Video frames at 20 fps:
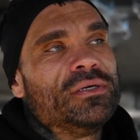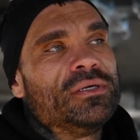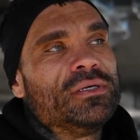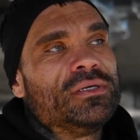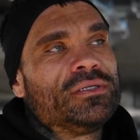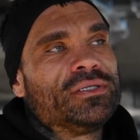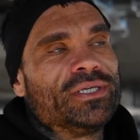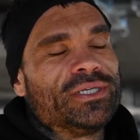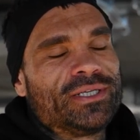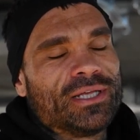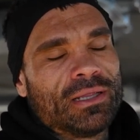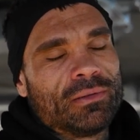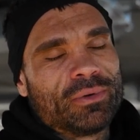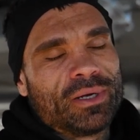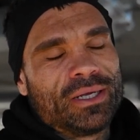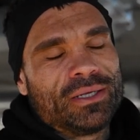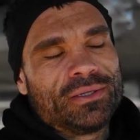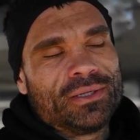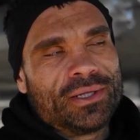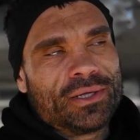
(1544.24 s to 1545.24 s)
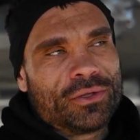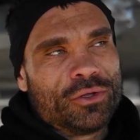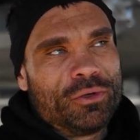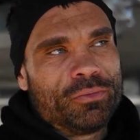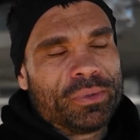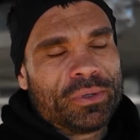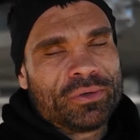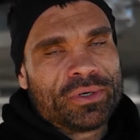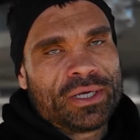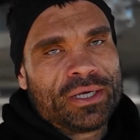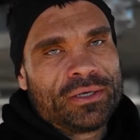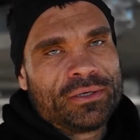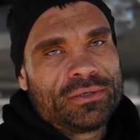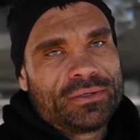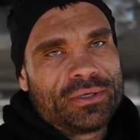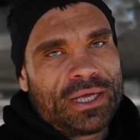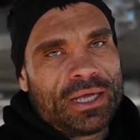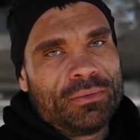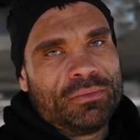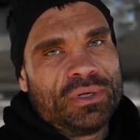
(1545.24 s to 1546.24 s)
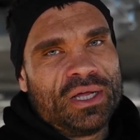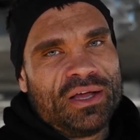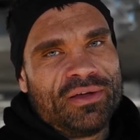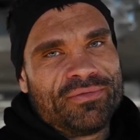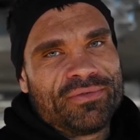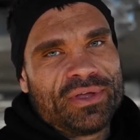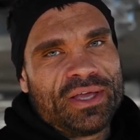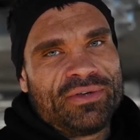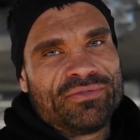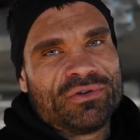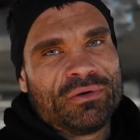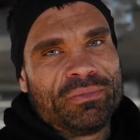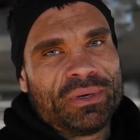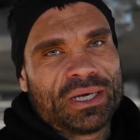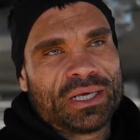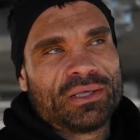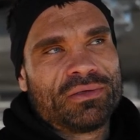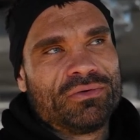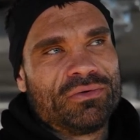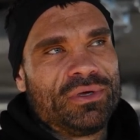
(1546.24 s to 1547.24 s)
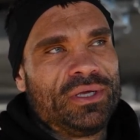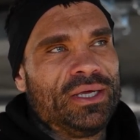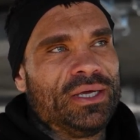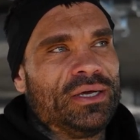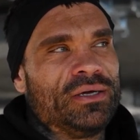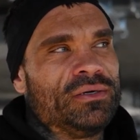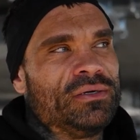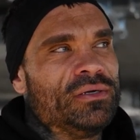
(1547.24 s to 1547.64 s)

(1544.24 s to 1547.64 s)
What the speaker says: to celebrate the glute builder, and we'll have everyone back through here,